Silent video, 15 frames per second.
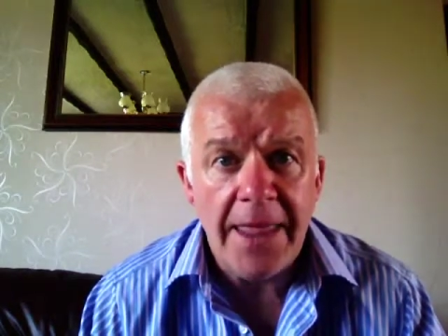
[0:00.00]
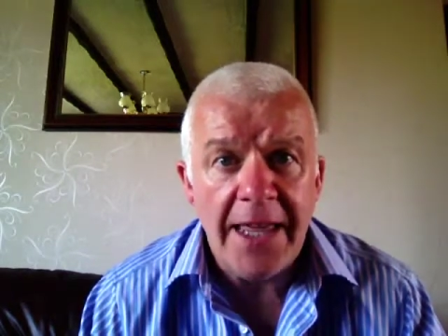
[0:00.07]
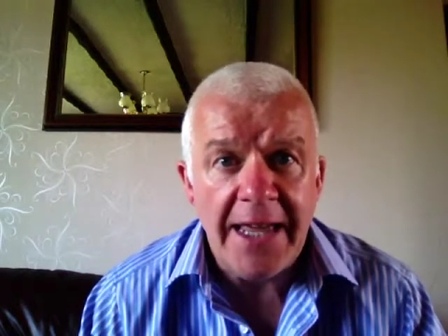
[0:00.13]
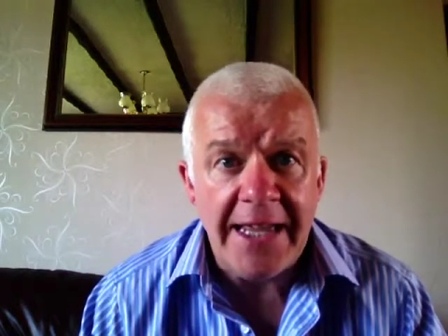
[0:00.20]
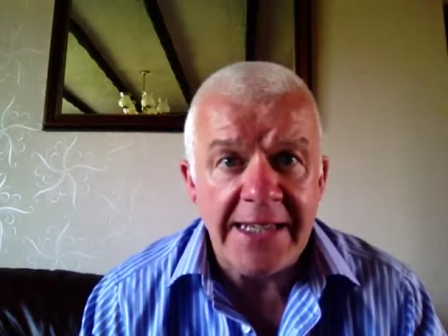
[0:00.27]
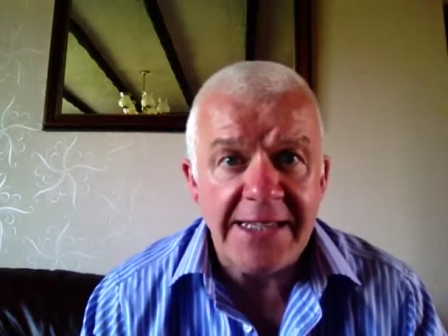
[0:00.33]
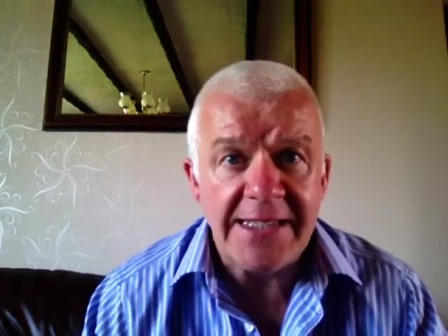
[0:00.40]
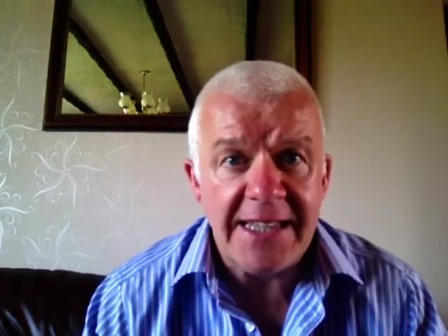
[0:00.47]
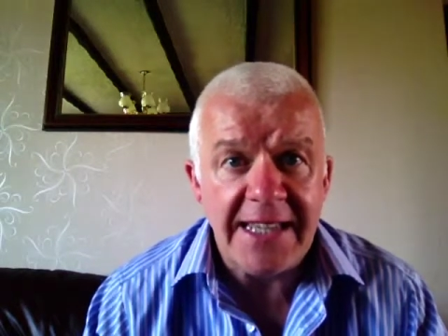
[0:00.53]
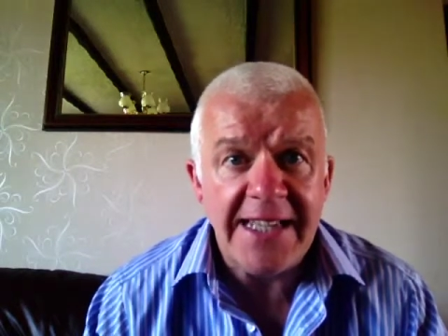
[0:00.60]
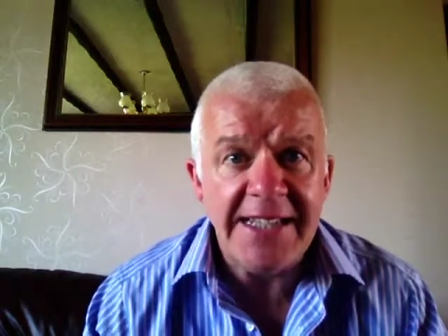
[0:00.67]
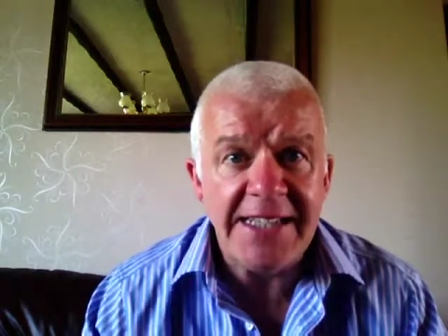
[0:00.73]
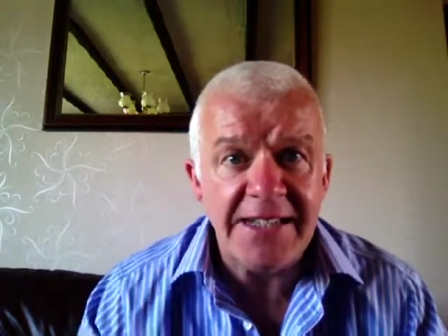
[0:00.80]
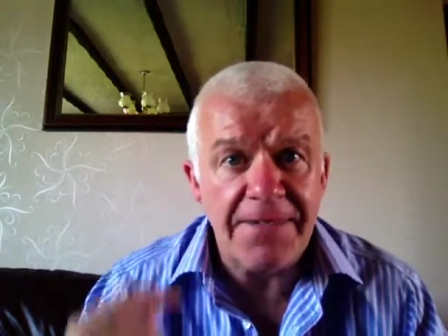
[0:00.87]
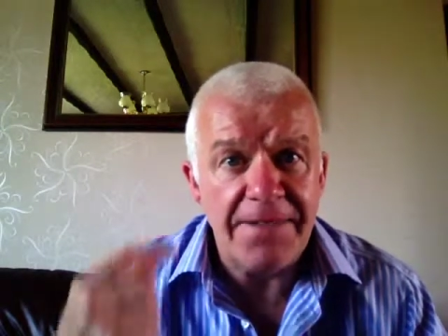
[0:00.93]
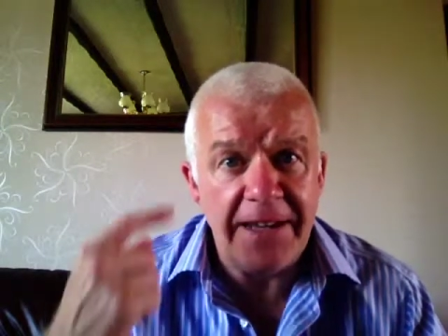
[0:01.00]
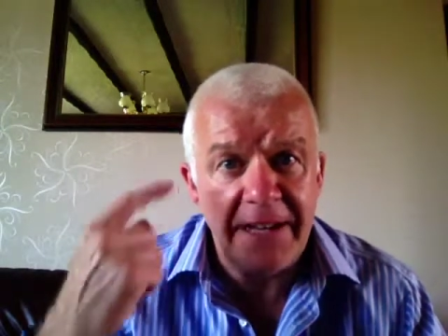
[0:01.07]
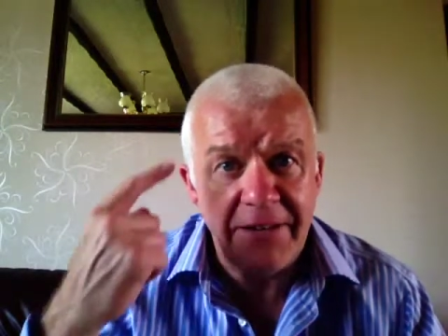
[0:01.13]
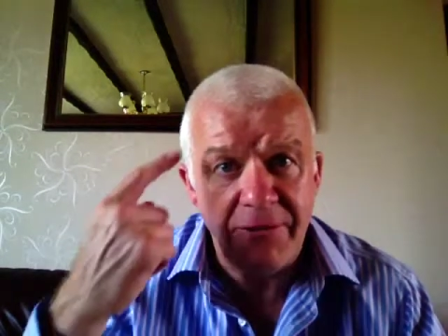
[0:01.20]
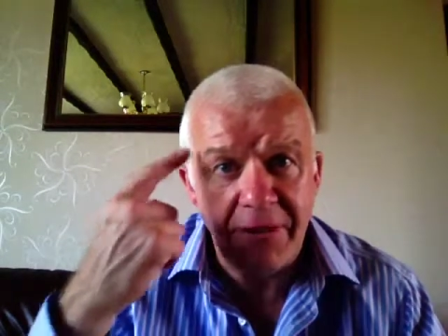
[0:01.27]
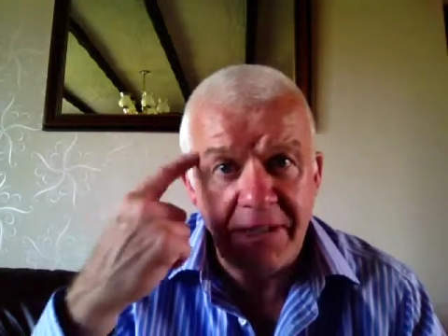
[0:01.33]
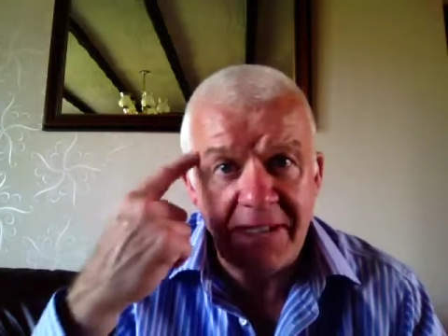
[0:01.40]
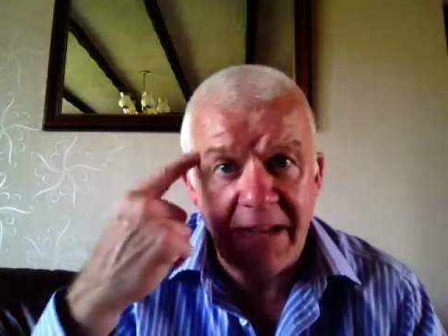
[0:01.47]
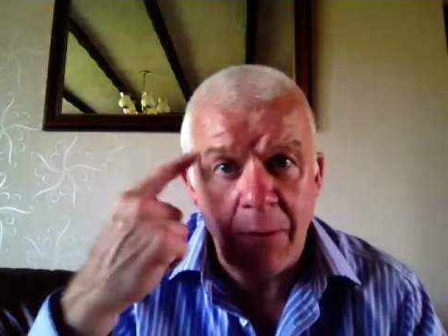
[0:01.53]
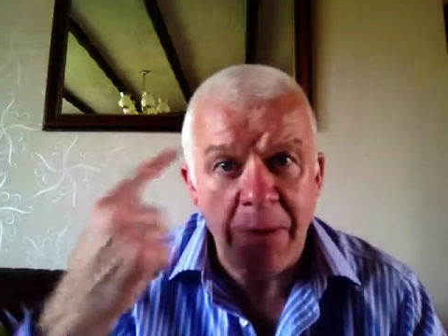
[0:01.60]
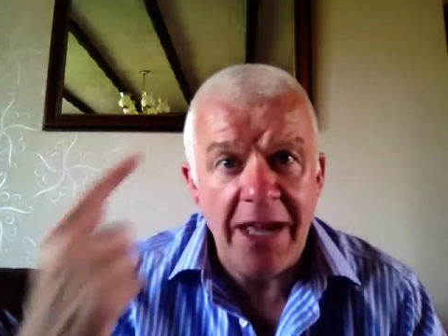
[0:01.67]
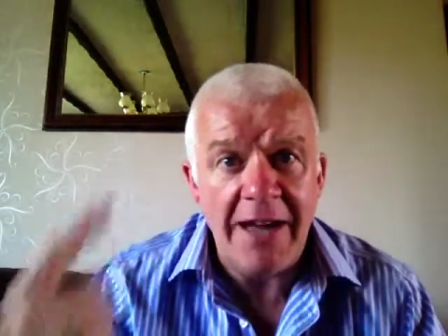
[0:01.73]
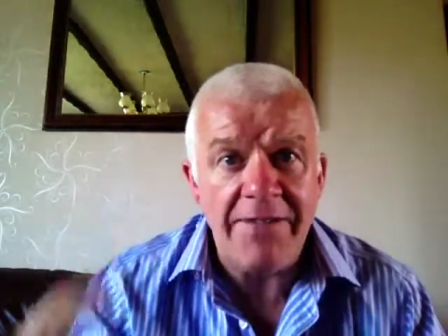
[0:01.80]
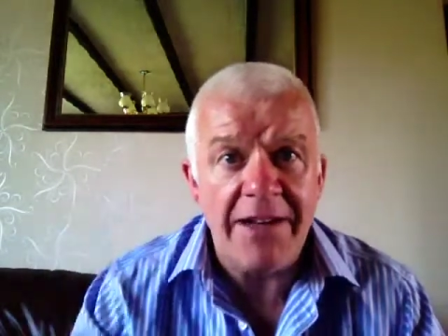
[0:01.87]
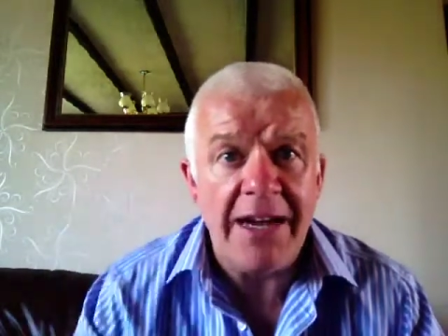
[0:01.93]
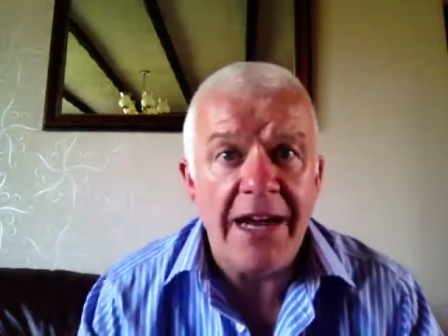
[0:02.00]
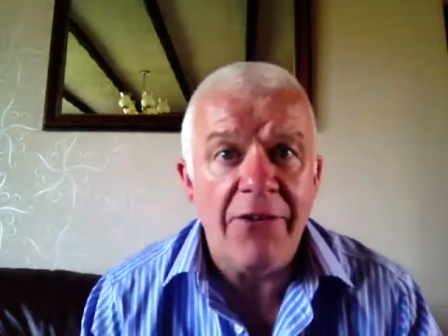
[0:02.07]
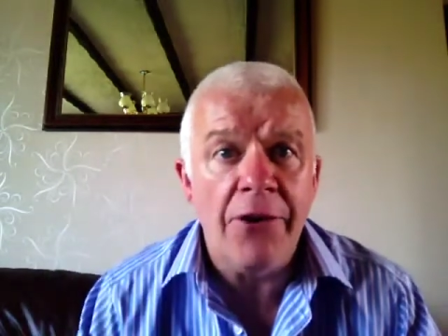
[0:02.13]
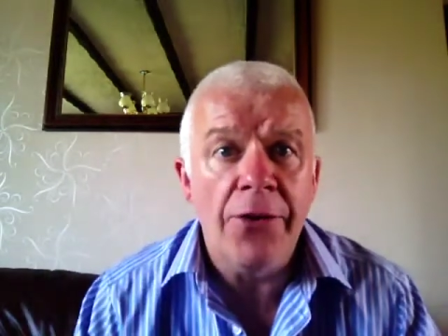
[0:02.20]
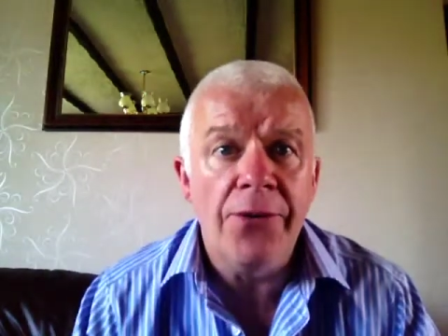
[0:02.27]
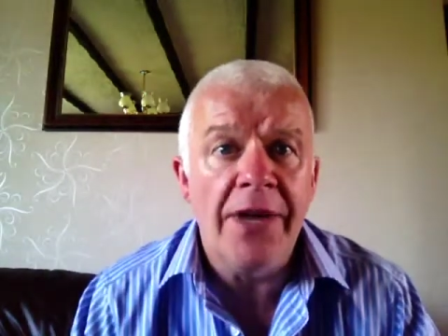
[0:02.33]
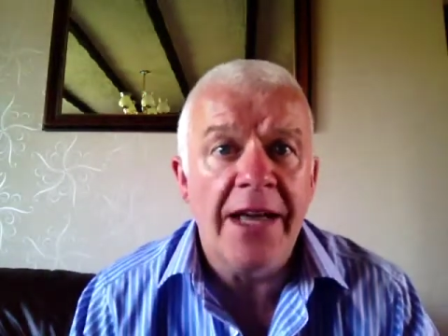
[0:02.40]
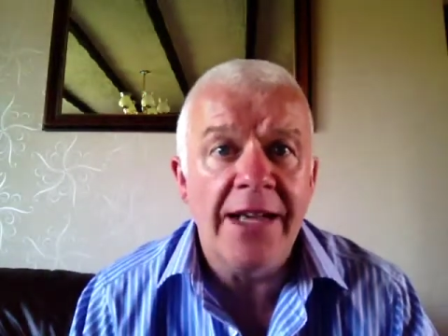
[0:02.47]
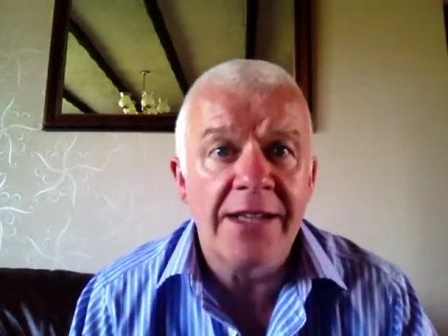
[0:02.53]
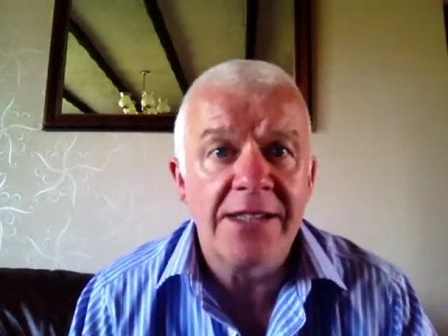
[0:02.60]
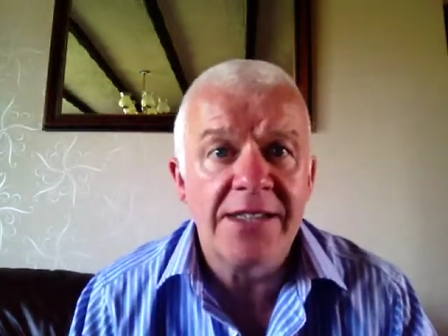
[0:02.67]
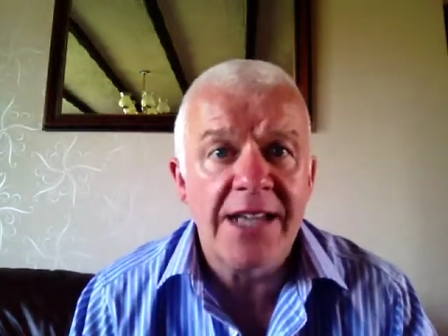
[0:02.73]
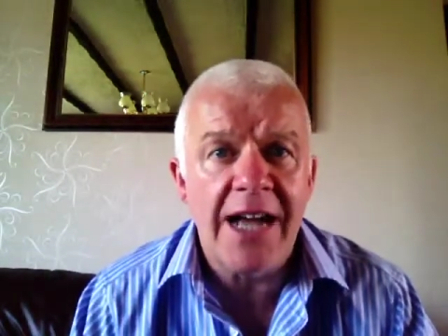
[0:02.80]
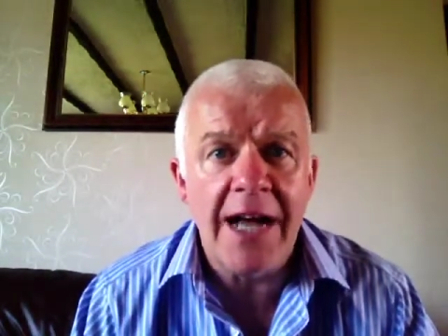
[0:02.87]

it's the interference that we have in our own heads,